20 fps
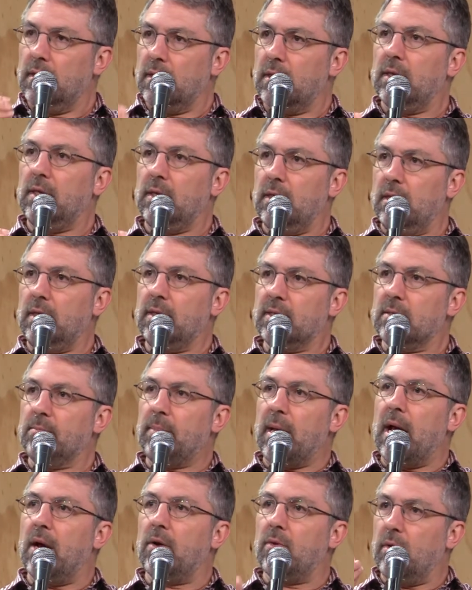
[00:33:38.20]
is
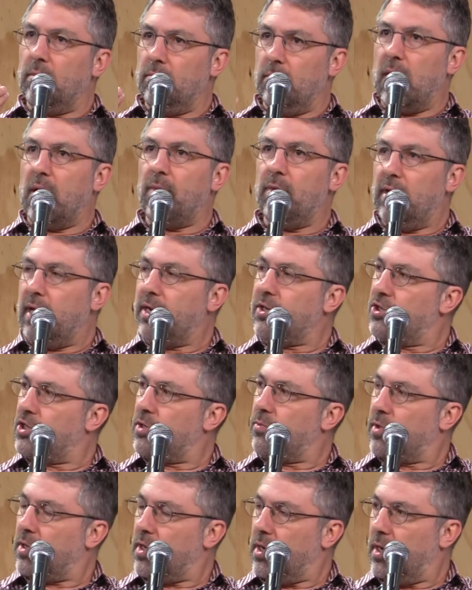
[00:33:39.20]
about my
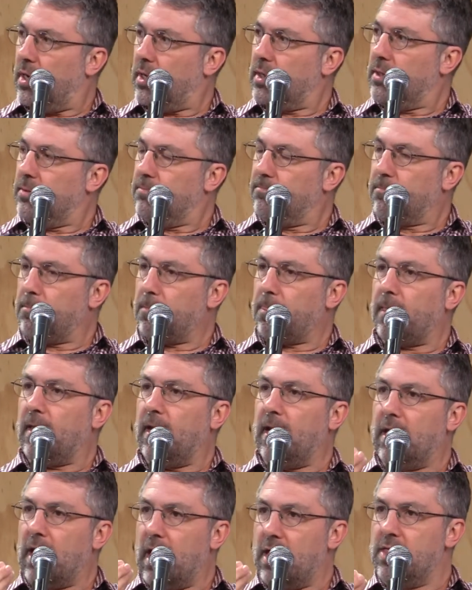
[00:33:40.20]
relationship with God. Yeah.
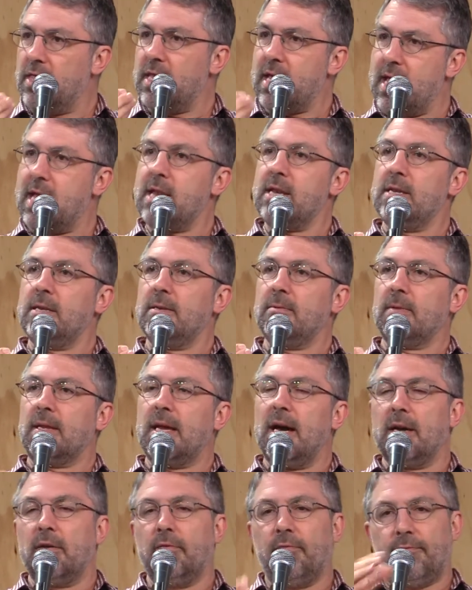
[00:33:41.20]
And then
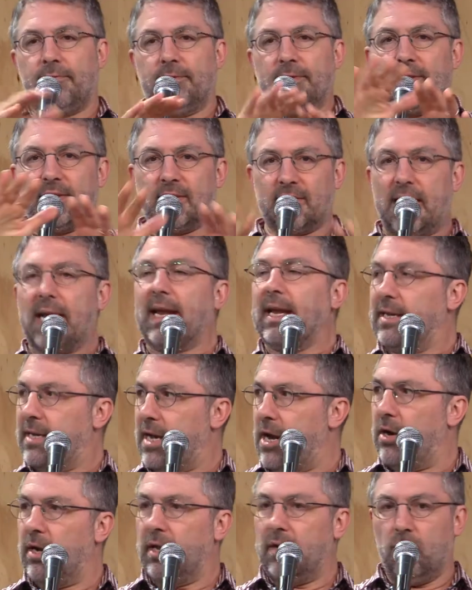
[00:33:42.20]
kind of
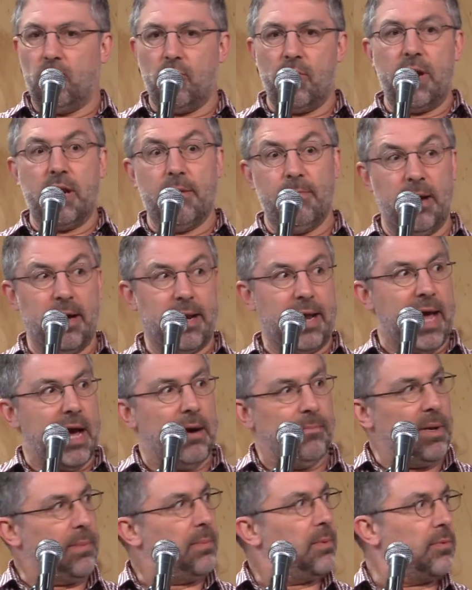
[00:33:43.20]
secondarily worrying about
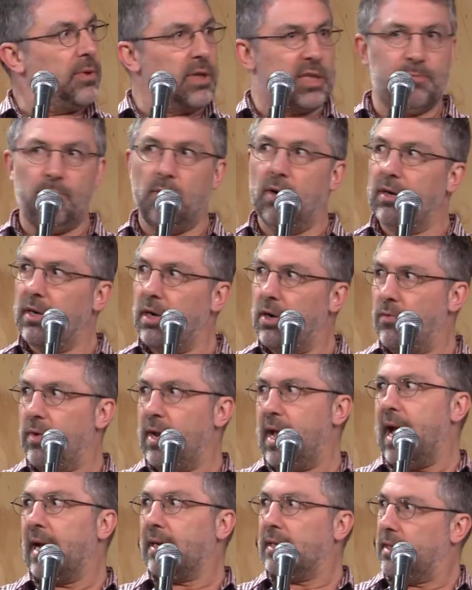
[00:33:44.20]
how people respond and
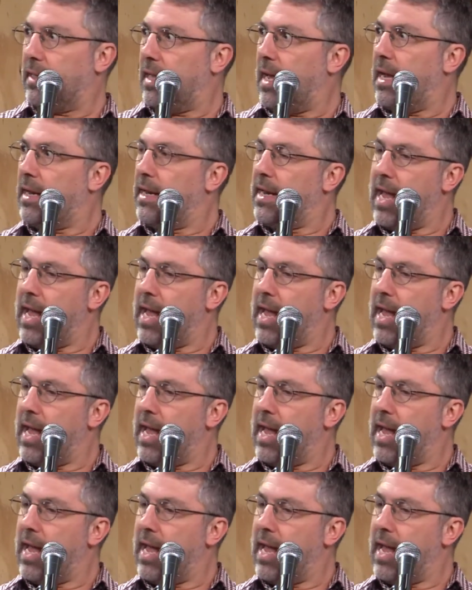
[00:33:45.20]
react to that and